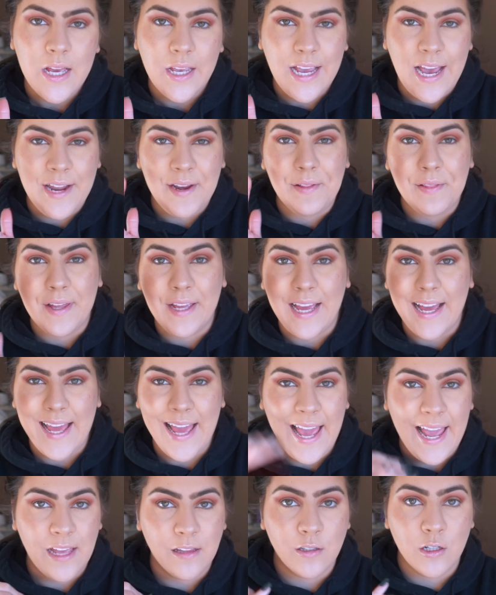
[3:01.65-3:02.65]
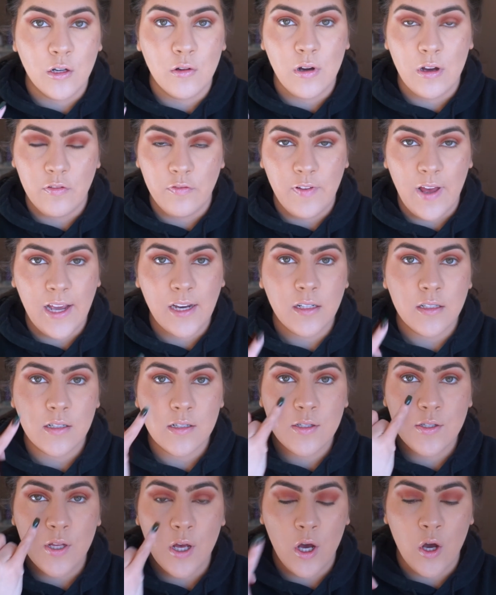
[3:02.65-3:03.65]
kind of like a halo effect.
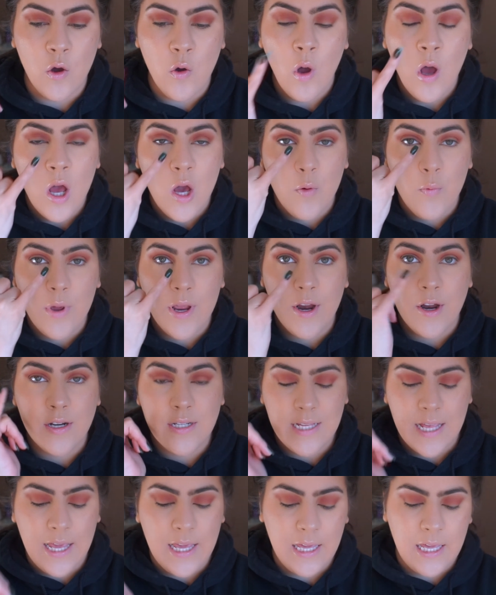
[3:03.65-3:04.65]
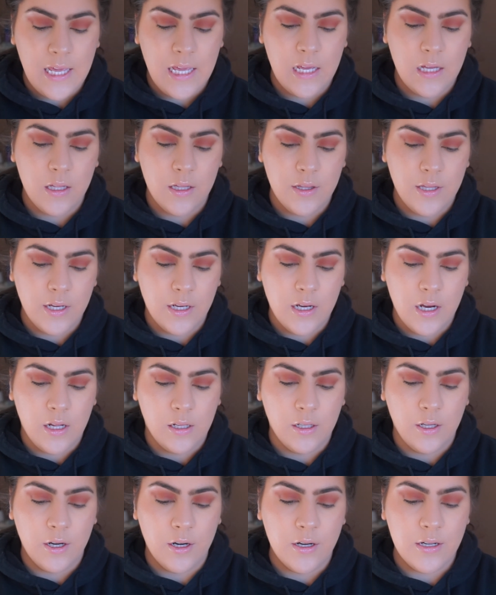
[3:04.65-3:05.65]
So we are taking the
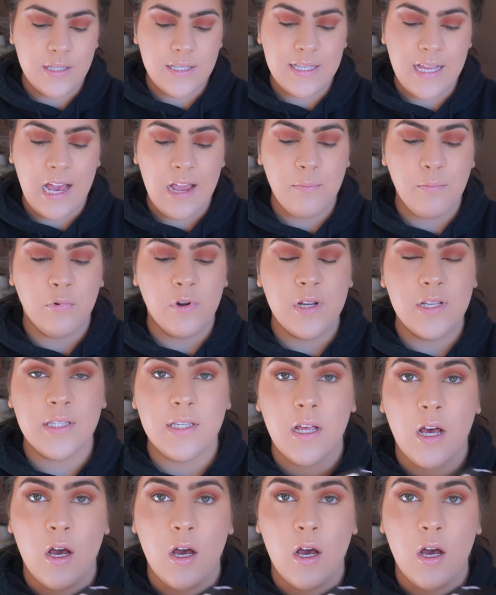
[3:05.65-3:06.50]
color Cypress